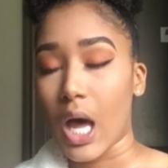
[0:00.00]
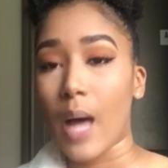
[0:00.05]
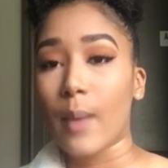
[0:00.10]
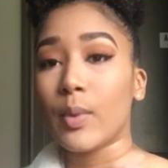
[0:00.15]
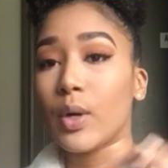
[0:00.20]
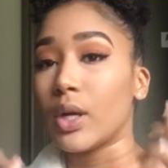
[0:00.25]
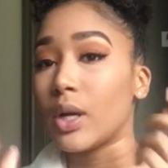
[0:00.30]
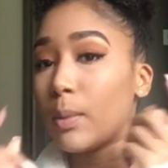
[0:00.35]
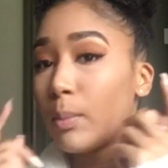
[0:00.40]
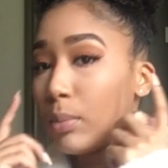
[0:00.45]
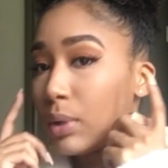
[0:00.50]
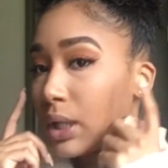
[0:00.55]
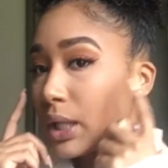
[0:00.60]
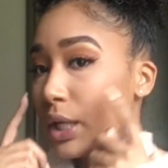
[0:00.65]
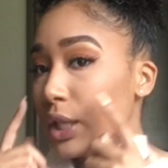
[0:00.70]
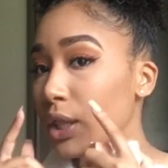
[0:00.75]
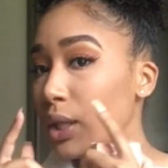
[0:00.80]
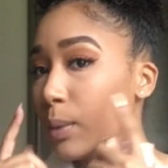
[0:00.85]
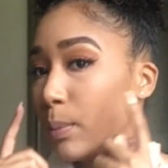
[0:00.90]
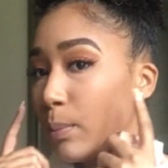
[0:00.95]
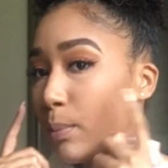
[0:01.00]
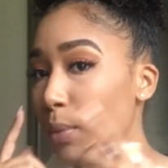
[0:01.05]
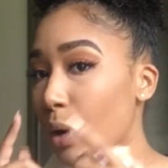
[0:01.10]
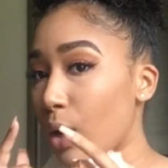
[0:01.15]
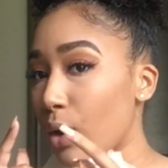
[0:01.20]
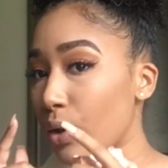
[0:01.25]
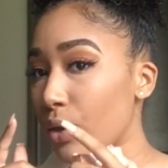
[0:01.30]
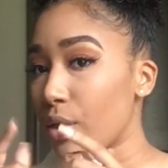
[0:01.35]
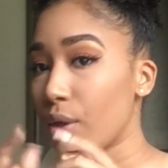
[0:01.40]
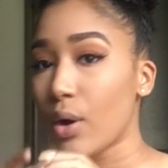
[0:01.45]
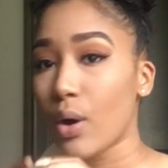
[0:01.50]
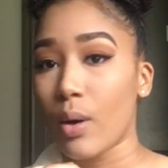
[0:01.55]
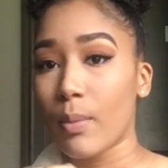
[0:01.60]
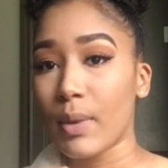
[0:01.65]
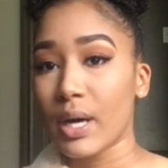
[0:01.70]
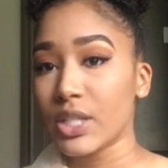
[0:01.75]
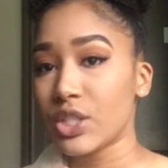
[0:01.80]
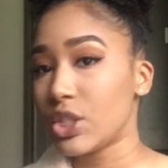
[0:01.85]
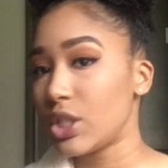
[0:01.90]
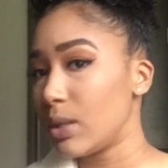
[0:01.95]
I'm gonna blend them both on
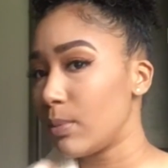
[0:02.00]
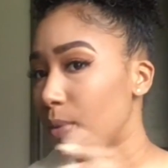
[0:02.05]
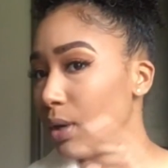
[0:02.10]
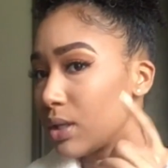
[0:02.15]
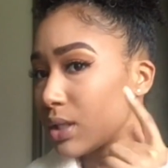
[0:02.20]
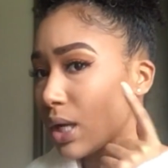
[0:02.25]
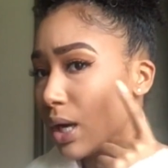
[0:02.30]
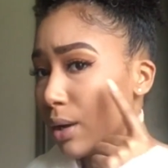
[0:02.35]
my cheekbones.